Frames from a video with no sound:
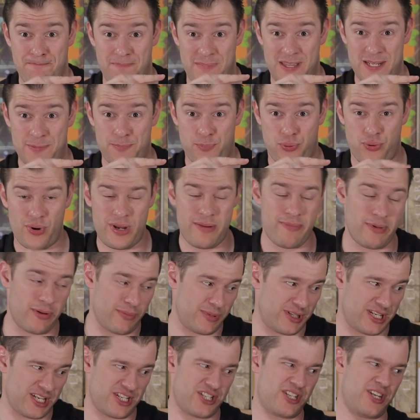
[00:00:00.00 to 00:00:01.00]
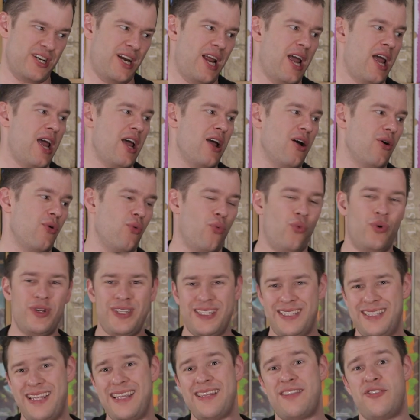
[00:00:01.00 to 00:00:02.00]
this premium edition, what
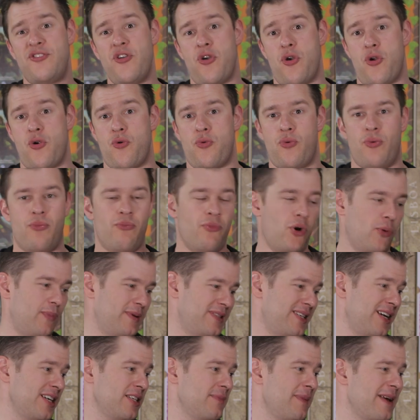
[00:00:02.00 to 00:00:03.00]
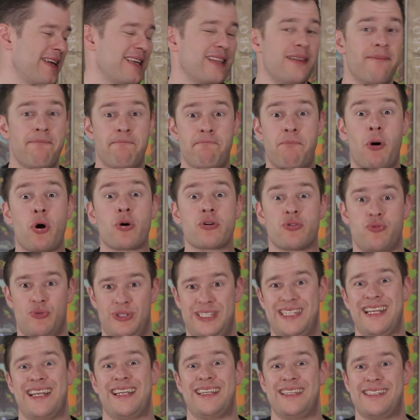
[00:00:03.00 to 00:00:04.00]
does it do? Well, besides making the box
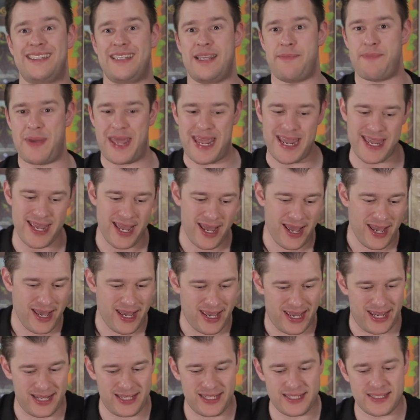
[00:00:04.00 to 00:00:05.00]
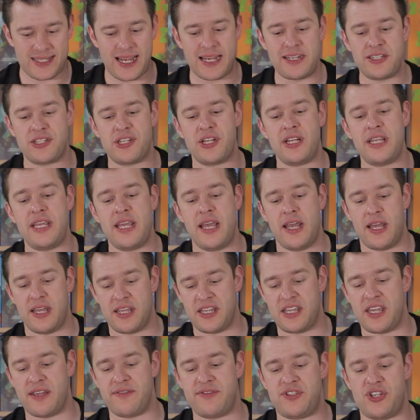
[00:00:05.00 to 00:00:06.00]
ridiculously big, it essentially
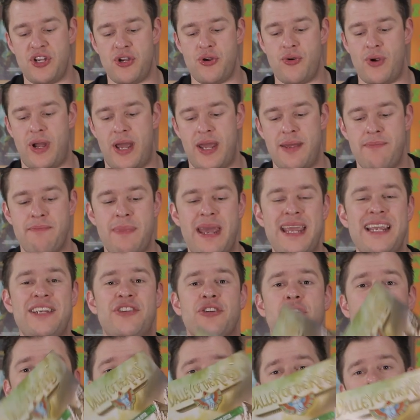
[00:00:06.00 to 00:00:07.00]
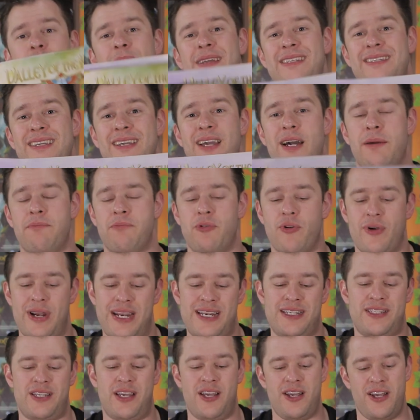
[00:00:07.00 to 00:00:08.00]
gives you a major cosmetic
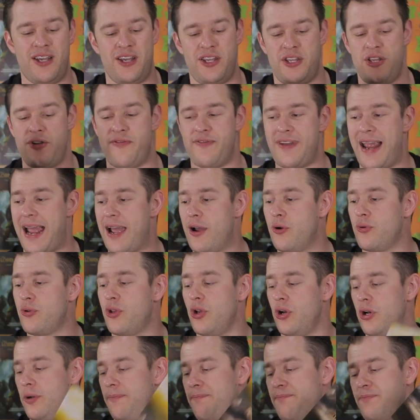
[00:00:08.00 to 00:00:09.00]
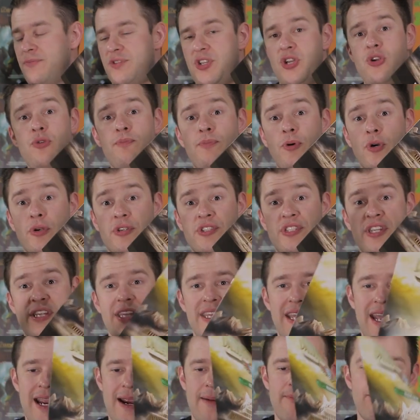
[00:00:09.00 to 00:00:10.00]
upgrade. You've now got two books in
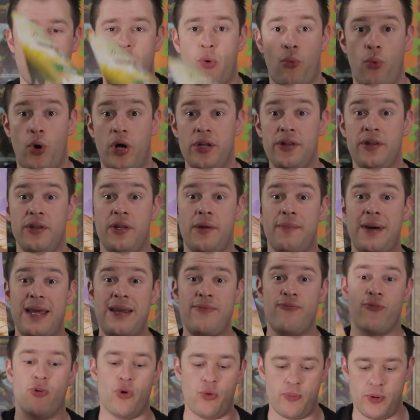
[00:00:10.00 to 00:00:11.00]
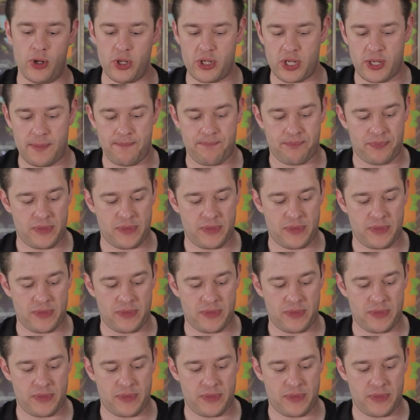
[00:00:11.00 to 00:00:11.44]
there, one the main rulebook,